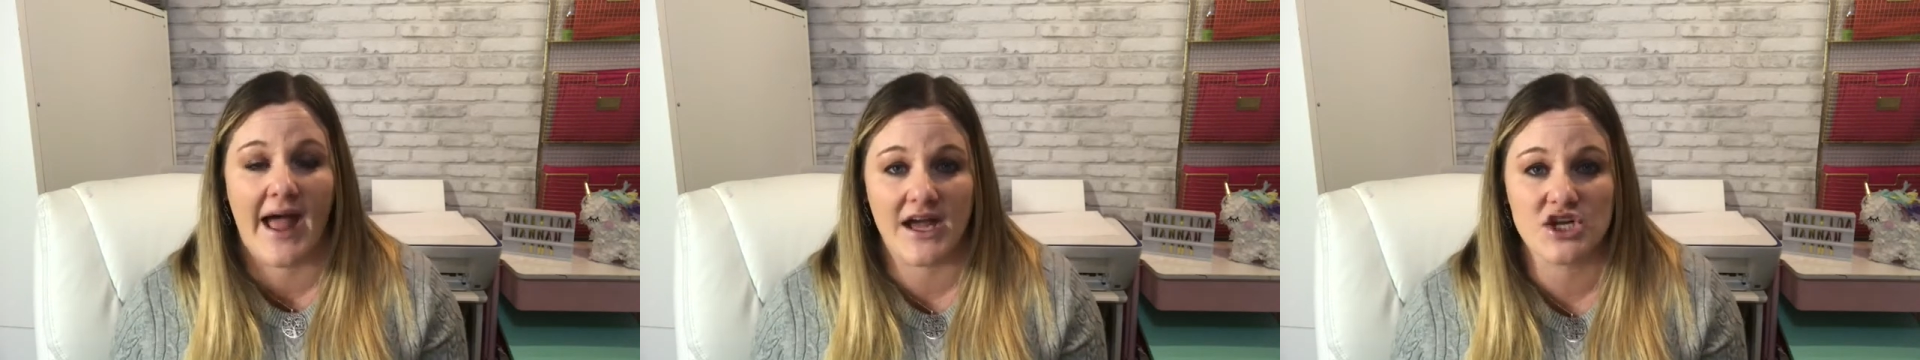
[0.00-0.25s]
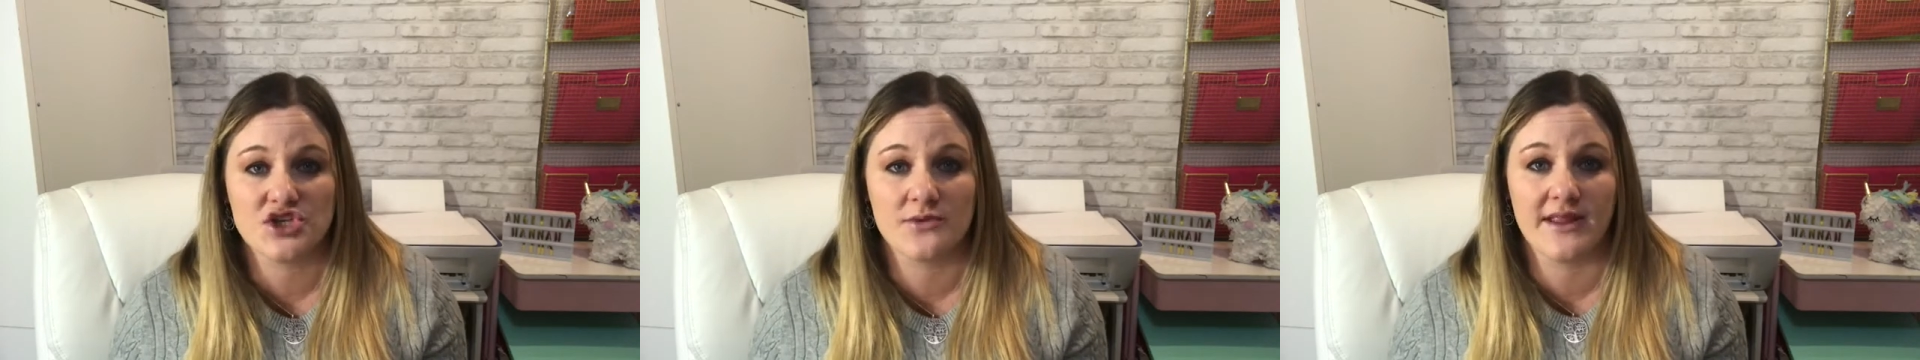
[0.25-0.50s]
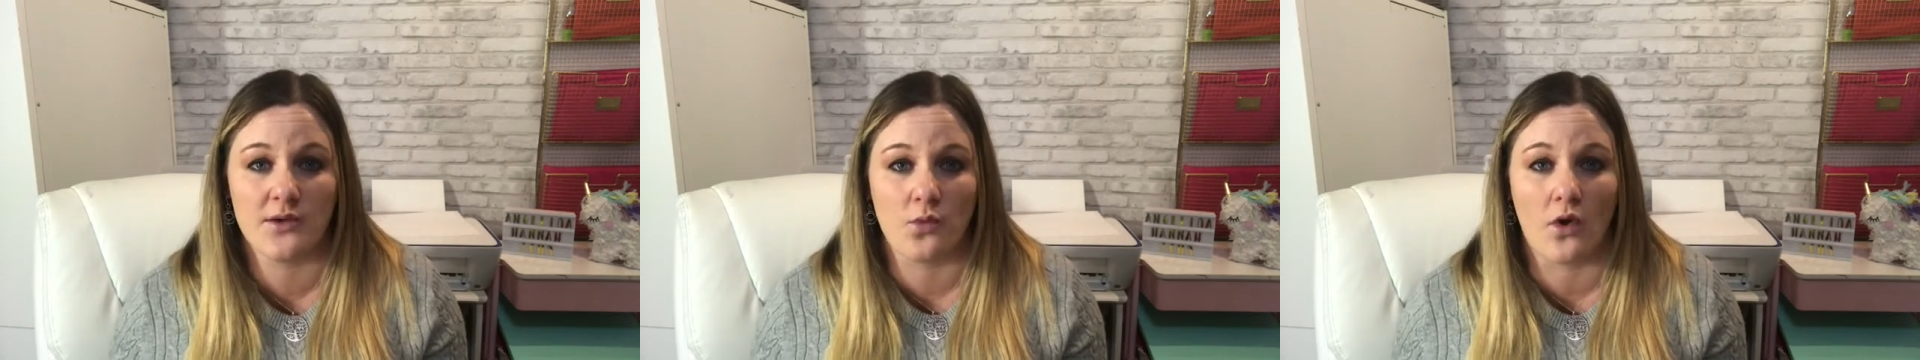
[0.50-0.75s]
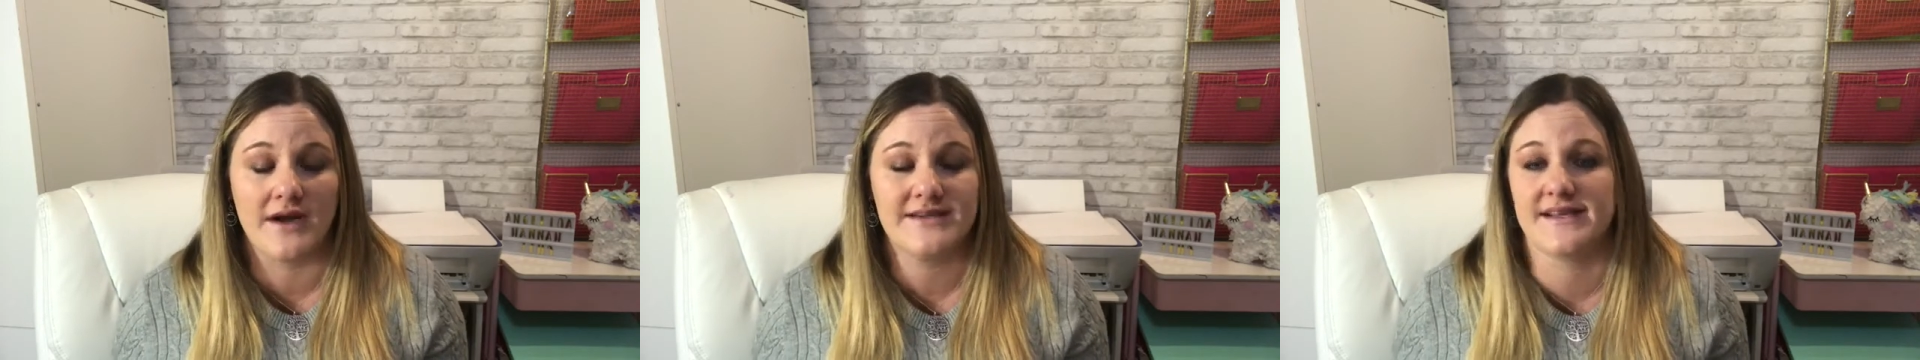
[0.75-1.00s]
actually
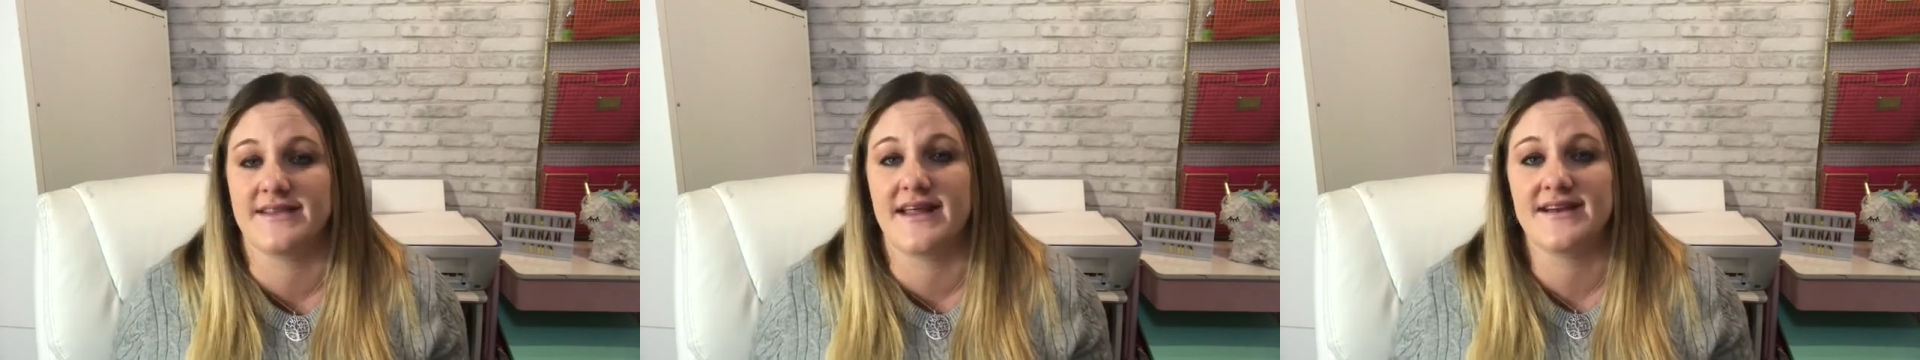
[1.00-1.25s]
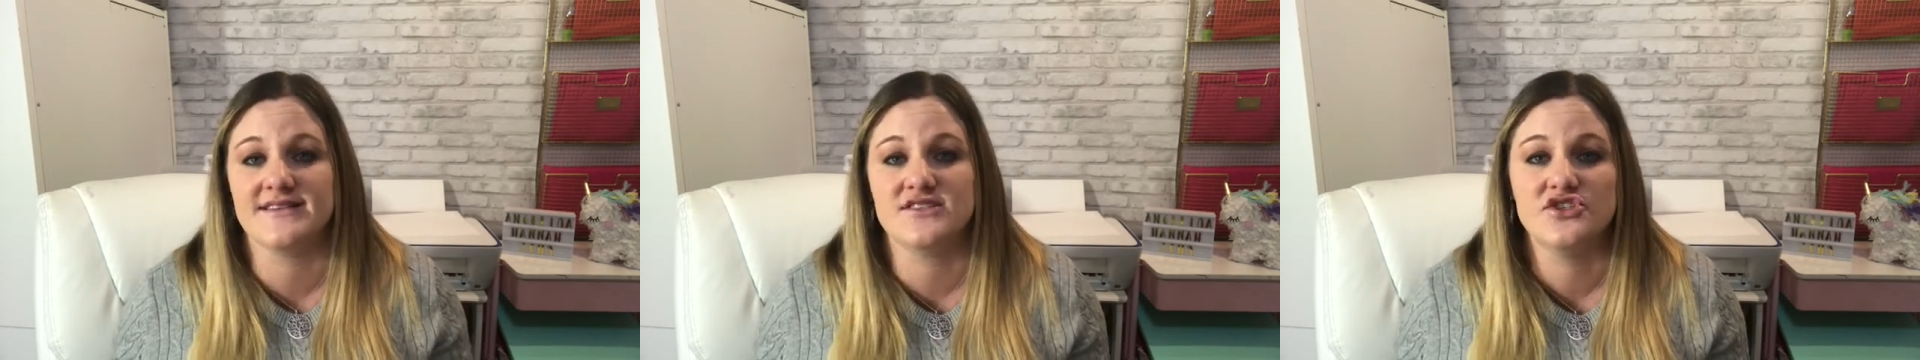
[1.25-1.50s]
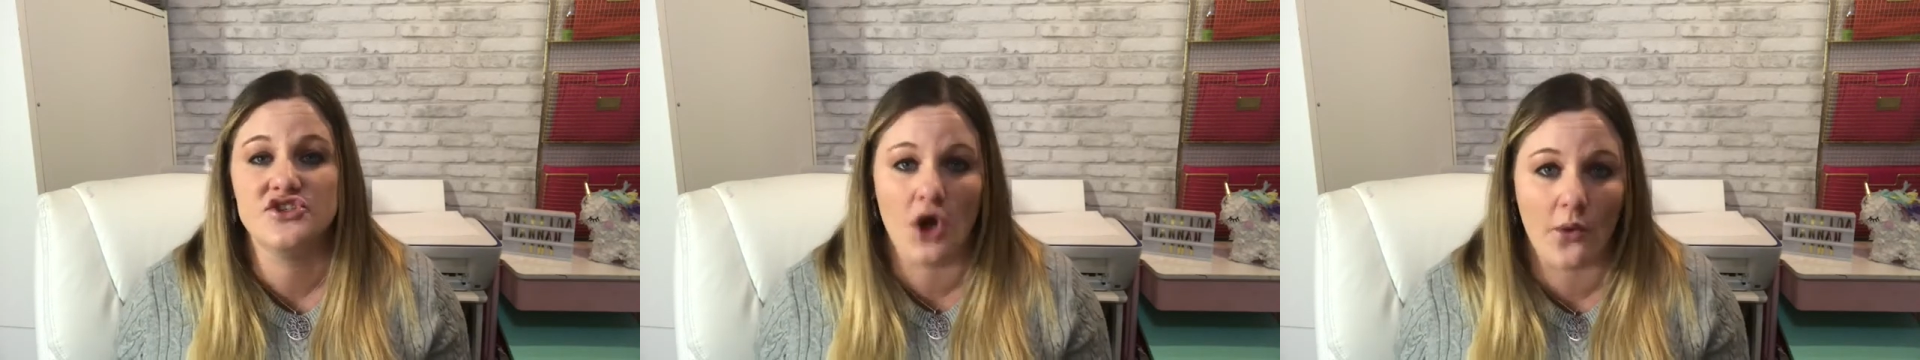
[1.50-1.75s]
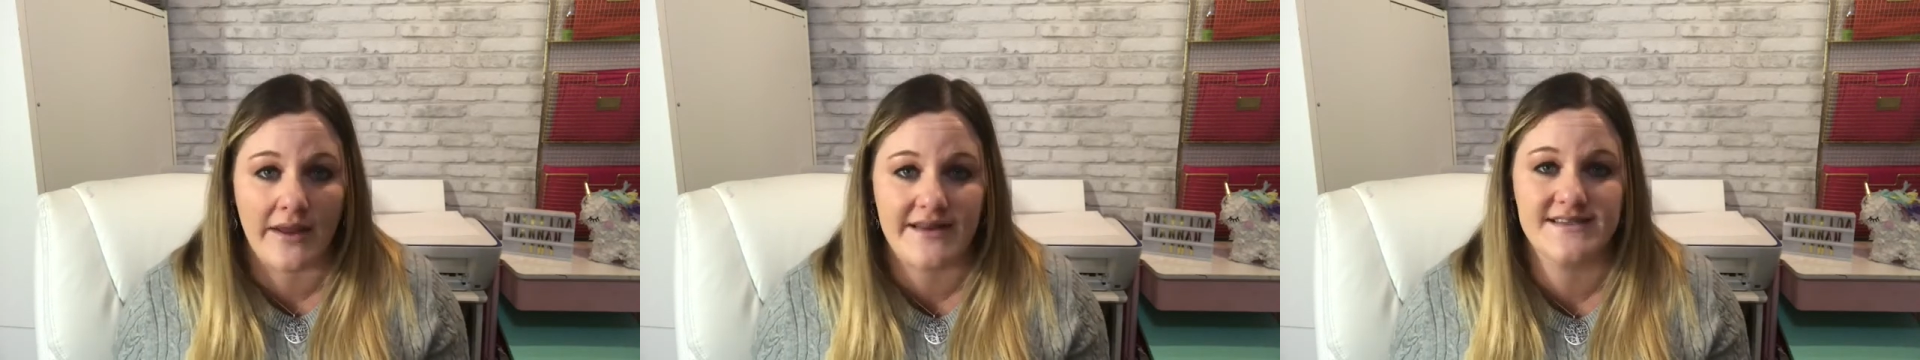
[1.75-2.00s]
want and that is
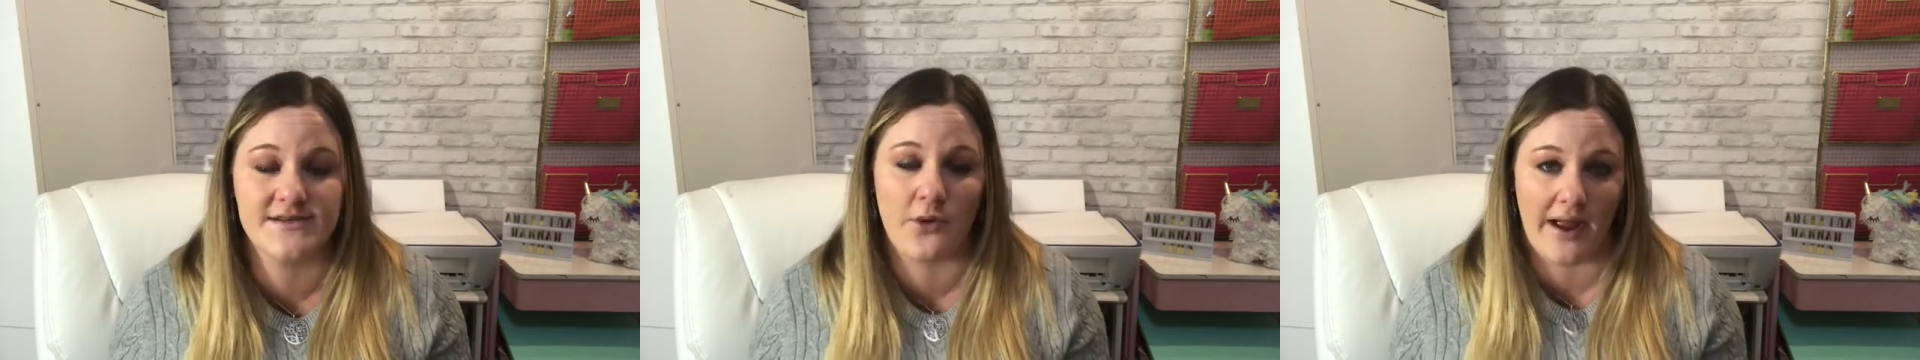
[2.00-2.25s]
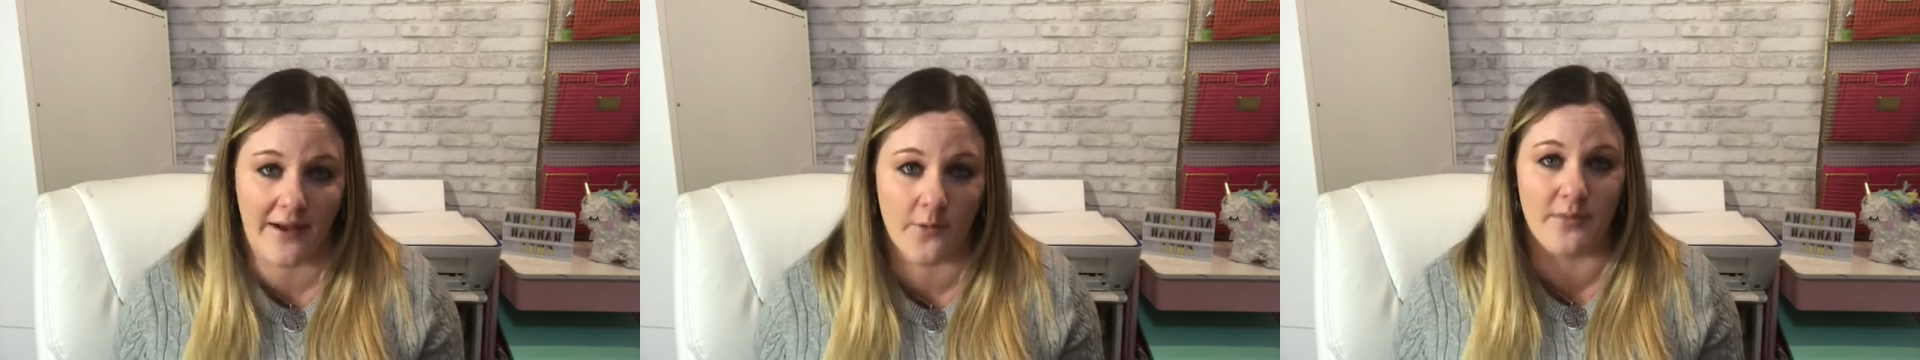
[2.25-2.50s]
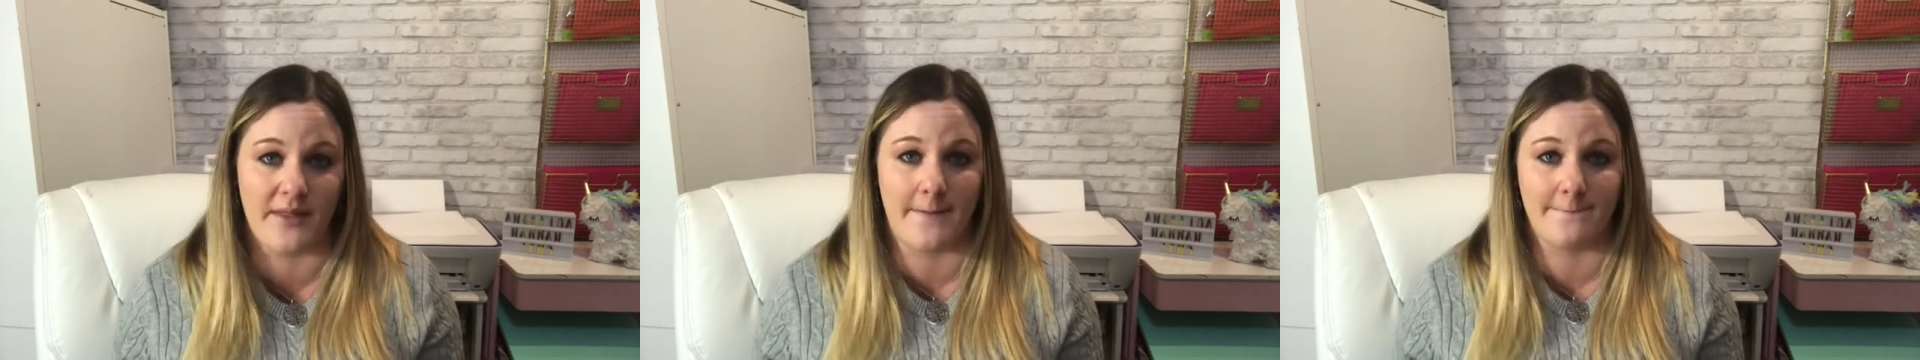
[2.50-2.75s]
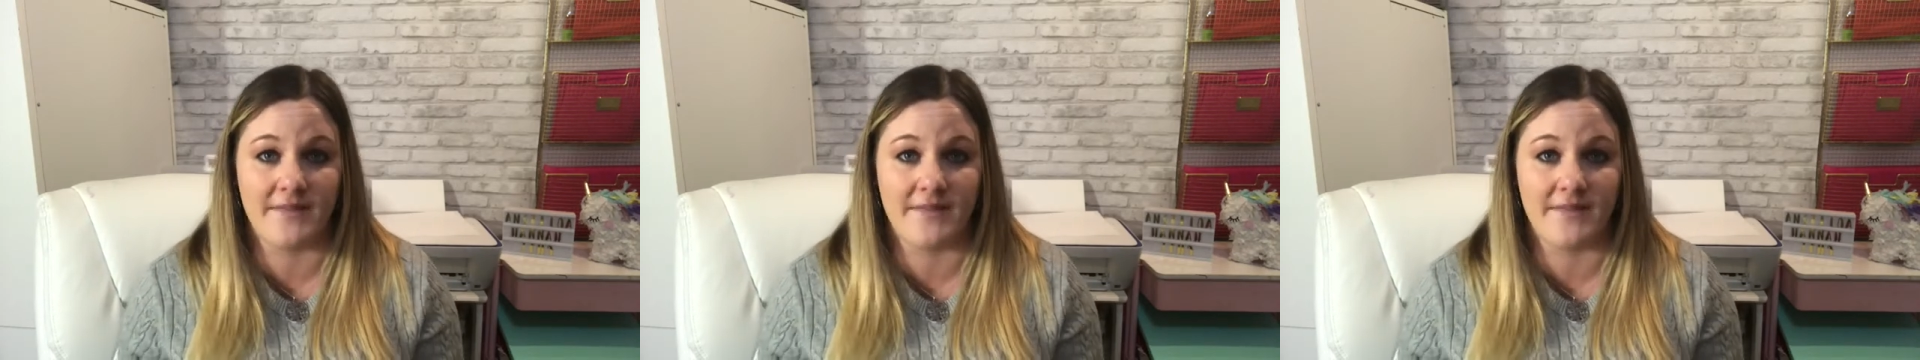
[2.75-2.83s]
going to help them.